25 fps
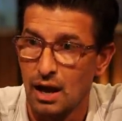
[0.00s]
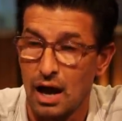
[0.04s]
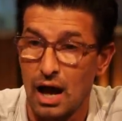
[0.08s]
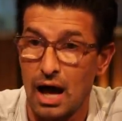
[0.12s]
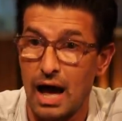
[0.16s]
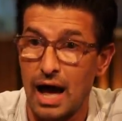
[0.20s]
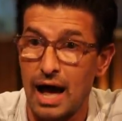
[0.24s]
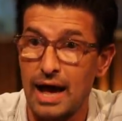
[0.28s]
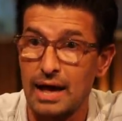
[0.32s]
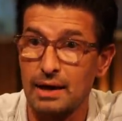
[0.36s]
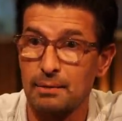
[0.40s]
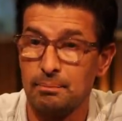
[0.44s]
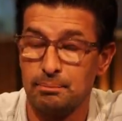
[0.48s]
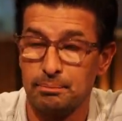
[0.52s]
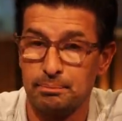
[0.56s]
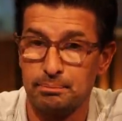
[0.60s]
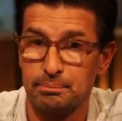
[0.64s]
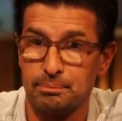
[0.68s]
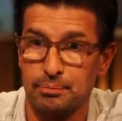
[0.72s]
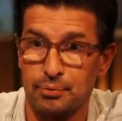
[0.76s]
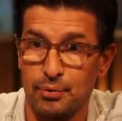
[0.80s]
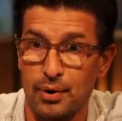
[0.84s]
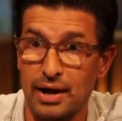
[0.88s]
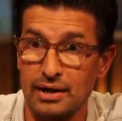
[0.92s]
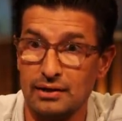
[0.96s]
I
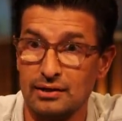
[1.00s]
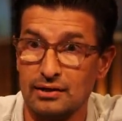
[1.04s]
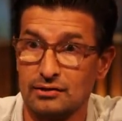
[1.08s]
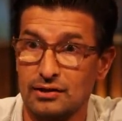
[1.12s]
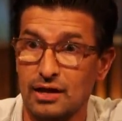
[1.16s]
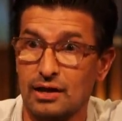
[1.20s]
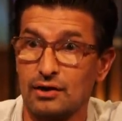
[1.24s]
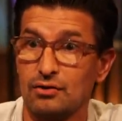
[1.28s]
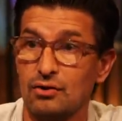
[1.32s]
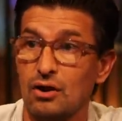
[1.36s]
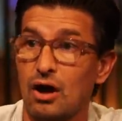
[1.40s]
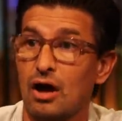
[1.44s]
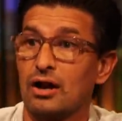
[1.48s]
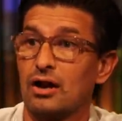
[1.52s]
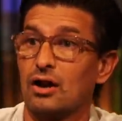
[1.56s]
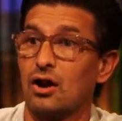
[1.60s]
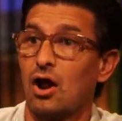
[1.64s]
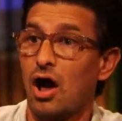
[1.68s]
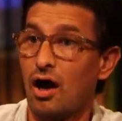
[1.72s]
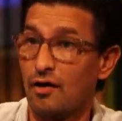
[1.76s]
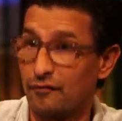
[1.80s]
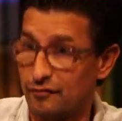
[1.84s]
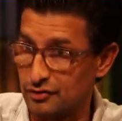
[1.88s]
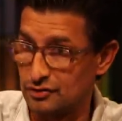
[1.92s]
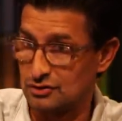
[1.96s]
pray that they're not in
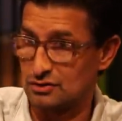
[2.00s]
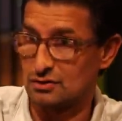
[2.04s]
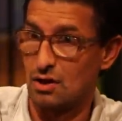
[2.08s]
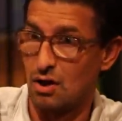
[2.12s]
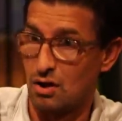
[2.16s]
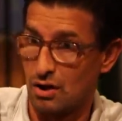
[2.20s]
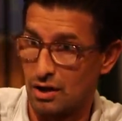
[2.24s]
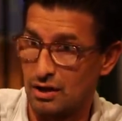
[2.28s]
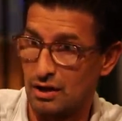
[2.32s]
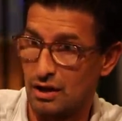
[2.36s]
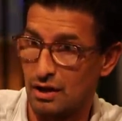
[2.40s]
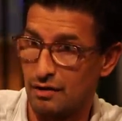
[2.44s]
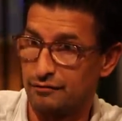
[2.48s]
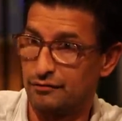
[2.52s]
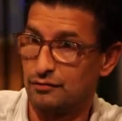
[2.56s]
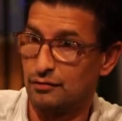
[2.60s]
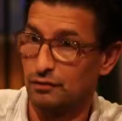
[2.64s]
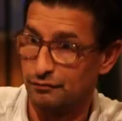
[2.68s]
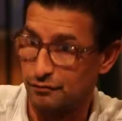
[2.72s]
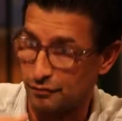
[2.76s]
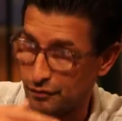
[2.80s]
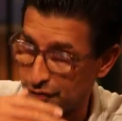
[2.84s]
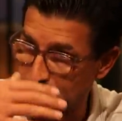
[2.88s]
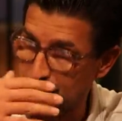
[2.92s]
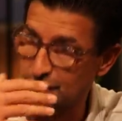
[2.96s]
office long enough to,
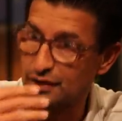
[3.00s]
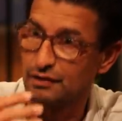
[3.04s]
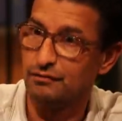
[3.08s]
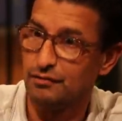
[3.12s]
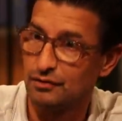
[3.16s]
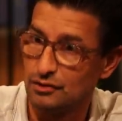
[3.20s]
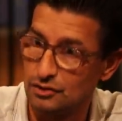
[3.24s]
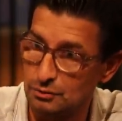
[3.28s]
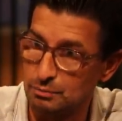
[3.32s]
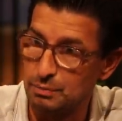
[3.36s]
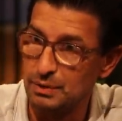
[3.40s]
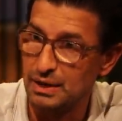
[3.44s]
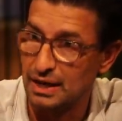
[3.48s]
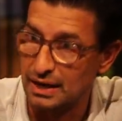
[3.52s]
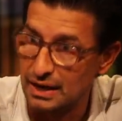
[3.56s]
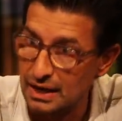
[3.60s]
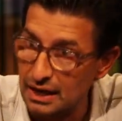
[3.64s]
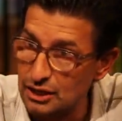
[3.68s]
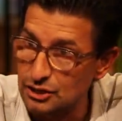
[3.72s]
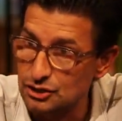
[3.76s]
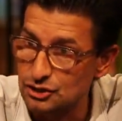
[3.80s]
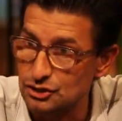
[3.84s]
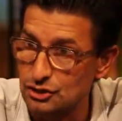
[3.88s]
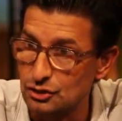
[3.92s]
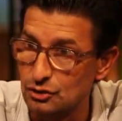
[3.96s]
for it even to right. be an
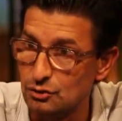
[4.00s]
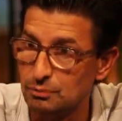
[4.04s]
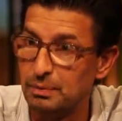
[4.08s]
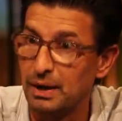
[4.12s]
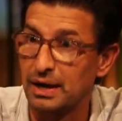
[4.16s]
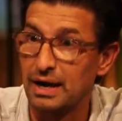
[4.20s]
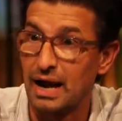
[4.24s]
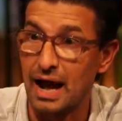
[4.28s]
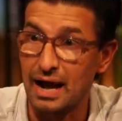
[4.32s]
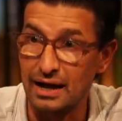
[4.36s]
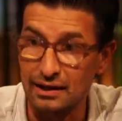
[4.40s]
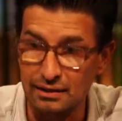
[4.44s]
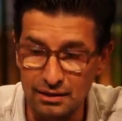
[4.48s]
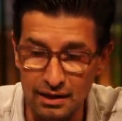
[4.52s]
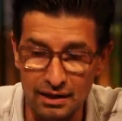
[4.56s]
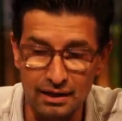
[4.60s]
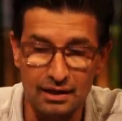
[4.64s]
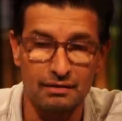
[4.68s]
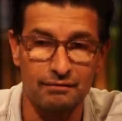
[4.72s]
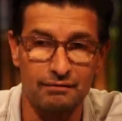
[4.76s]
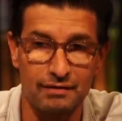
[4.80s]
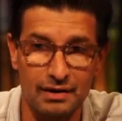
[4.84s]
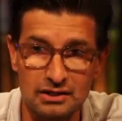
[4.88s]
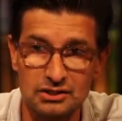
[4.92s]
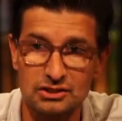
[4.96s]
issue, but right. I think
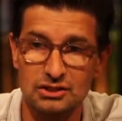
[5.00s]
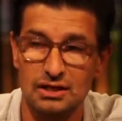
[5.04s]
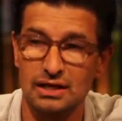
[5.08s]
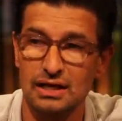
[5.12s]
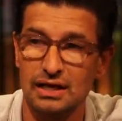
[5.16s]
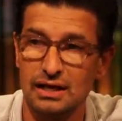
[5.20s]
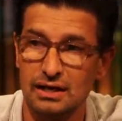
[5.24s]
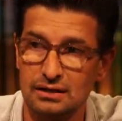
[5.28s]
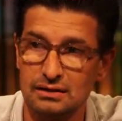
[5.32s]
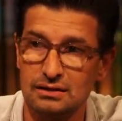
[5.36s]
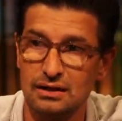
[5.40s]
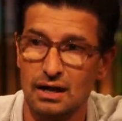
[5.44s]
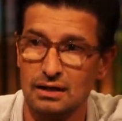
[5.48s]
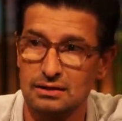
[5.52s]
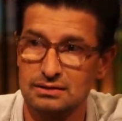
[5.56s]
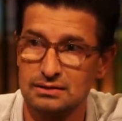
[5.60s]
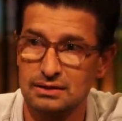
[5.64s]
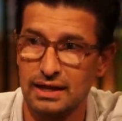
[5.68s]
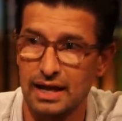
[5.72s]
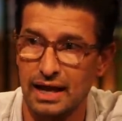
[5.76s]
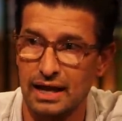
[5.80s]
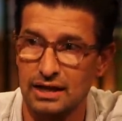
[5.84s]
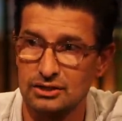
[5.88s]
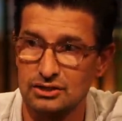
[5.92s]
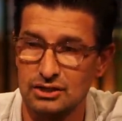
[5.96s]
eventually it does
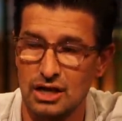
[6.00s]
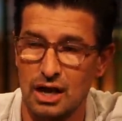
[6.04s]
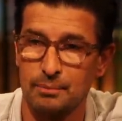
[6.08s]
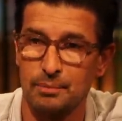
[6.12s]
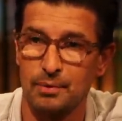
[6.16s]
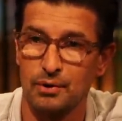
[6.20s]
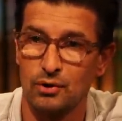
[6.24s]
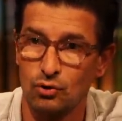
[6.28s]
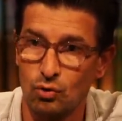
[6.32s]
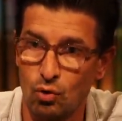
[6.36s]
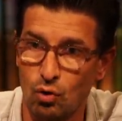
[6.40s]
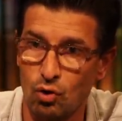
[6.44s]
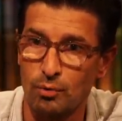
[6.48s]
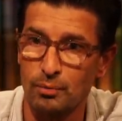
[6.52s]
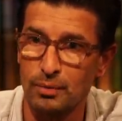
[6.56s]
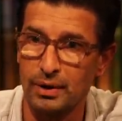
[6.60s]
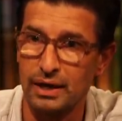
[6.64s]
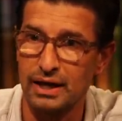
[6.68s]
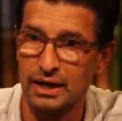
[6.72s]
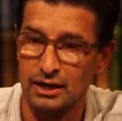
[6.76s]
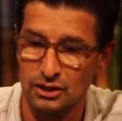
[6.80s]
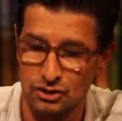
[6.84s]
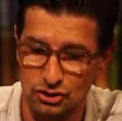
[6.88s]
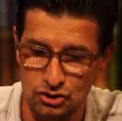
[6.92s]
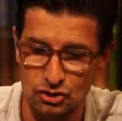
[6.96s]
catch up, and
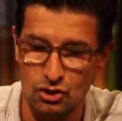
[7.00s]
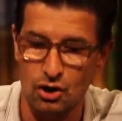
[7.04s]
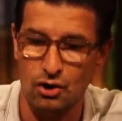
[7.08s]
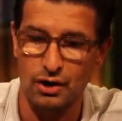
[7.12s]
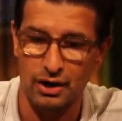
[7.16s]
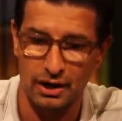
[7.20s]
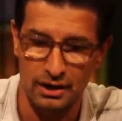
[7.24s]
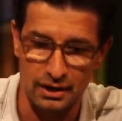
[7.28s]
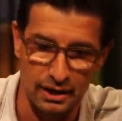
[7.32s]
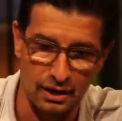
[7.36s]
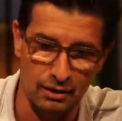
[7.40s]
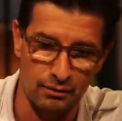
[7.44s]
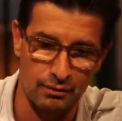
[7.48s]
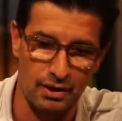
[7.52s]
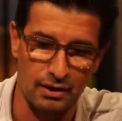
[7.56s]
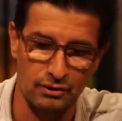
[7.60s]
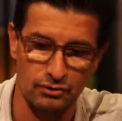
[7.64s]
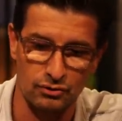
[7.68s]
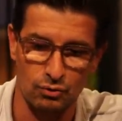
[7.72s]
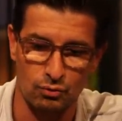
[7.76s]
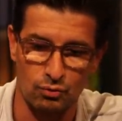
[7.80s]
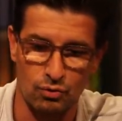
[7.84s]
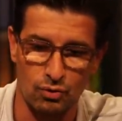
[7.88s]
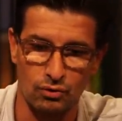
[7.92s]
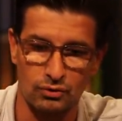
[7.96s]
normally, historically around
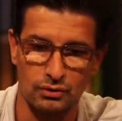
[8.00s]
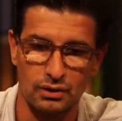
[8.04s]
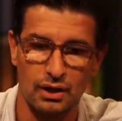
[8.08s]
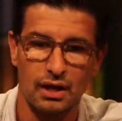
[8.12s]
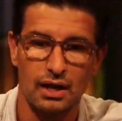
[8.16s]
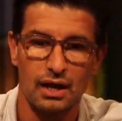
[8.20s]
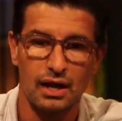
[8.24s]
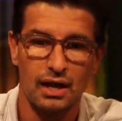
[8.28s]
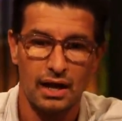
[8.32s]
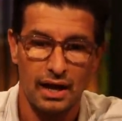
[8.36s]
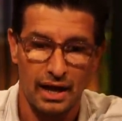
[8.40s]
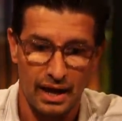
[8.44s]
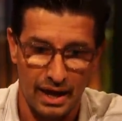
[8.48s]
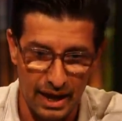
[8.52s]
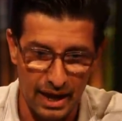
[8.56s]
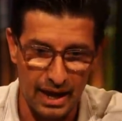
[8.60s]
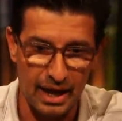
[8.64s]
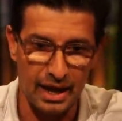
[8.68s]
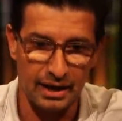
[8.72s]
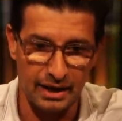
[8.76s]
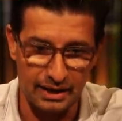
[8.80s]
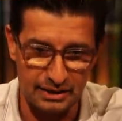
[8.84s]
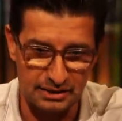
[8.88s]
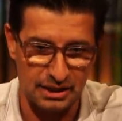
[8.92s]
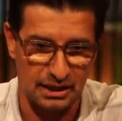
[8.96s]
the world,
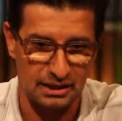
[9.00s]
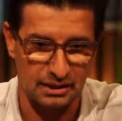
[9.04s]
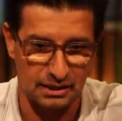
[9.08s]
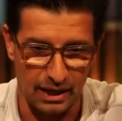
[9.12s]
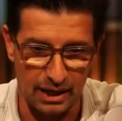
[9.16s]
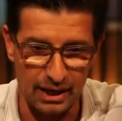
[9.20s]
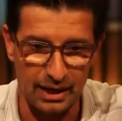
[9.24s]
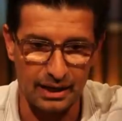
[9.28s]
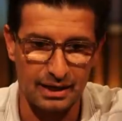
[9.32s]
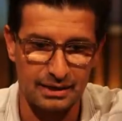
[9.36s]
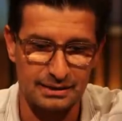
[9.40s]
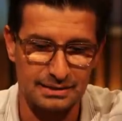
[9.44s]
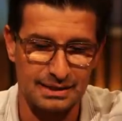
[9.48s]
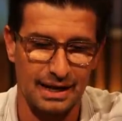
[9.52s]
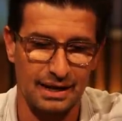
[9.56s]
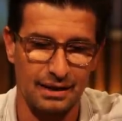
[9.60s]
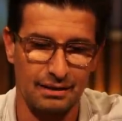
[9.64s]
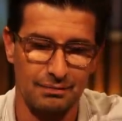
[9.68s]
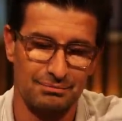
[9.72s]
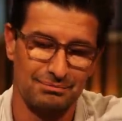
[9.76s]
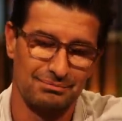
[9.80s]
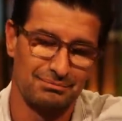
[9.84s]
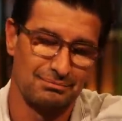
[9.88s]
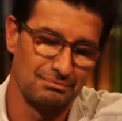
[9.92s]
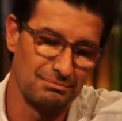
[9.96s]
it is a, it is a
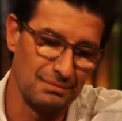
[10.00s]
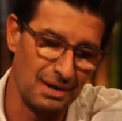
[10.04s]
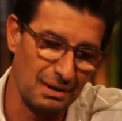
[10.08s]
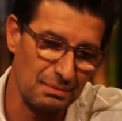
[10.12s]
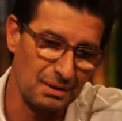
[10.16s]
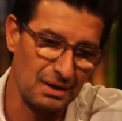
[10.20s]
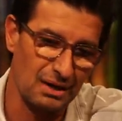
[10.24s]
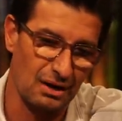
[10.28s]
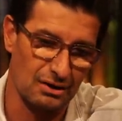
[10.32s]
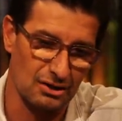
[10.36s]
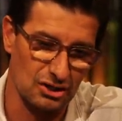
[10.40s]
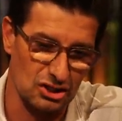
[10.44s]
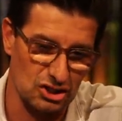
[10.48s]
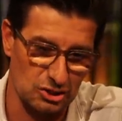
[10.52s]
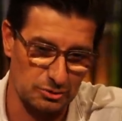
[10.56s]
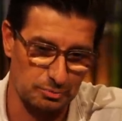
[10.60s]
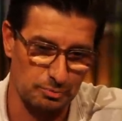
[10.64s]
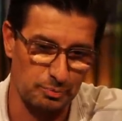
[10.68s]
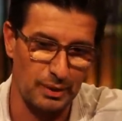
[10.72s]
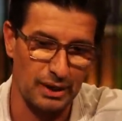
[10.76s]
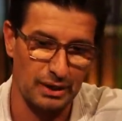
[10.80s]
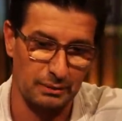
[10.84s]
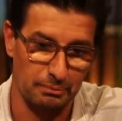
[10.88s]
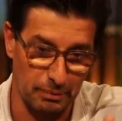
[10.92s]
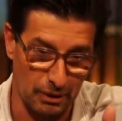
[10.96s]
maybe not a
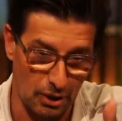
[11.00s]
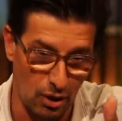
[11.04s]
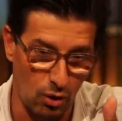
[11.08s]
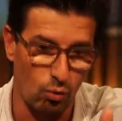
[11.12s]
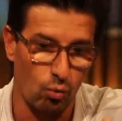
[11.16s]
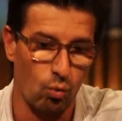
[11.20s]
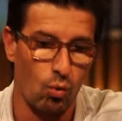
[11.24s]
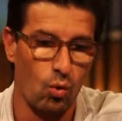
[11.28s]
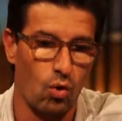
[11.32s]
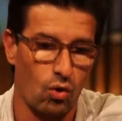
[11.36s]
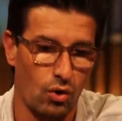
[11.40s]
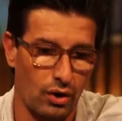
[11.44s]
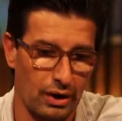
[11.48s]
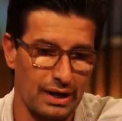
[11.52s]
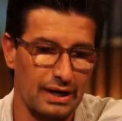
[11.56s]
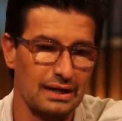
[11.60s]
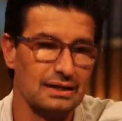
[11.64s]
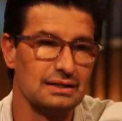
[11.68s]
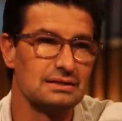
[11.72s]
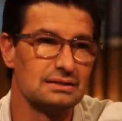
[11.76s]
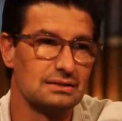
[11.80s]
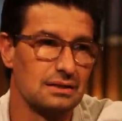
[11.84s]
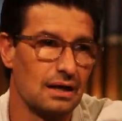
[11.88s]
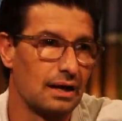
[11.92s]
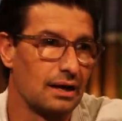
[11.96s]
split, but a war
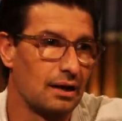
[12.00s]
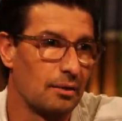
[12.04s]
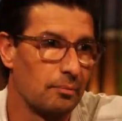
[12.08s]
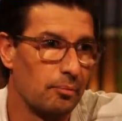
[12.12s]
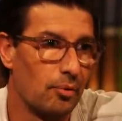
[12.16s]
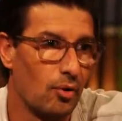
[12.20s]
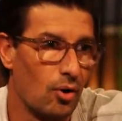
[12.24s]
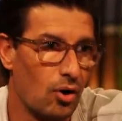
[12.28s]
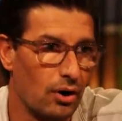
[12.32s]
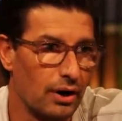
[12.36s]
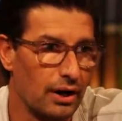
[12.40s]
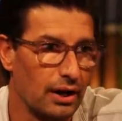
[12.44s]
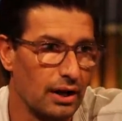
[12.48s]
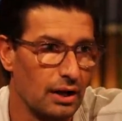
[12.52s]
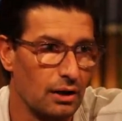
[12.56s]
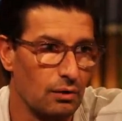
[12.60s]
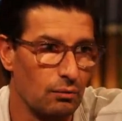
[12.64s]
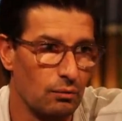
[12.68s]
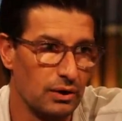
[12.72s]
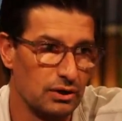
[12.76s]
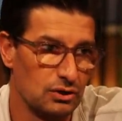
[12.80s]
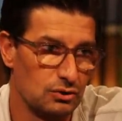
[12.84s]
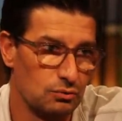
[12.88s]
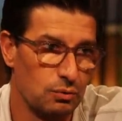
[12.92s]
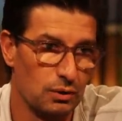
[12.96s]
inside a party, yeah.
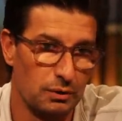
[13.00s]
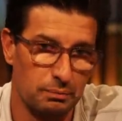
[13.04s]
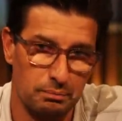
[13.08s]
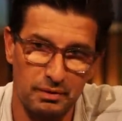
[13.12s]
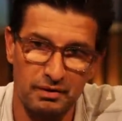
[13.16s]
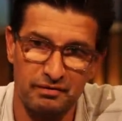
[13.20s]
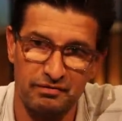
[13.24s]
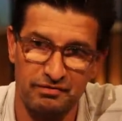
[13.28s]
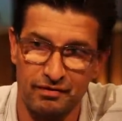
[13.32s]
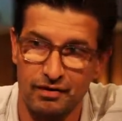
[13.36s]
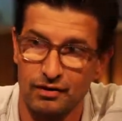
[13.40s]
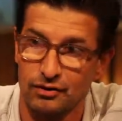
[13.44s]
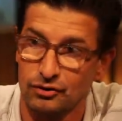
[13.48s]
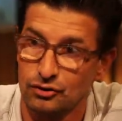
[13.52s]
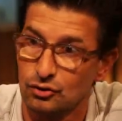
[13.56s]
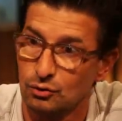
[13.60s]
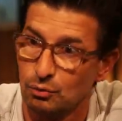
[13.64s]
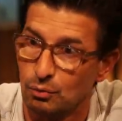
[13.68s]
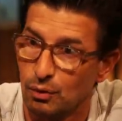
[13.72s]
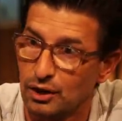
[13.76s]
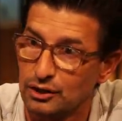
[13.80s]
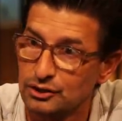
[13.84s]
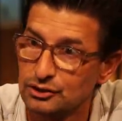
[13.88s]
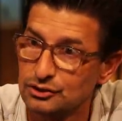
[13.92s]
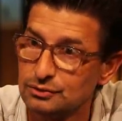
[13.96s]
which would be fun to
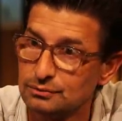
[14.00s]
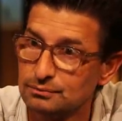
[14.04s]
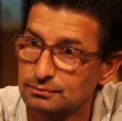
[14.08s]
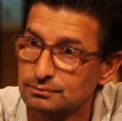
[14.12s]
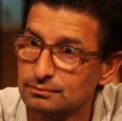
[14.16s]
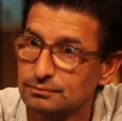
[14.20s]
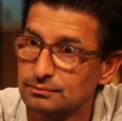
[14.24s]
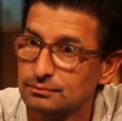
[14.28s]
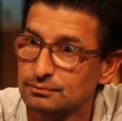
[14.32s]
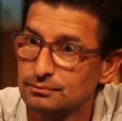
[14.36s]
watch. Mm-hmm.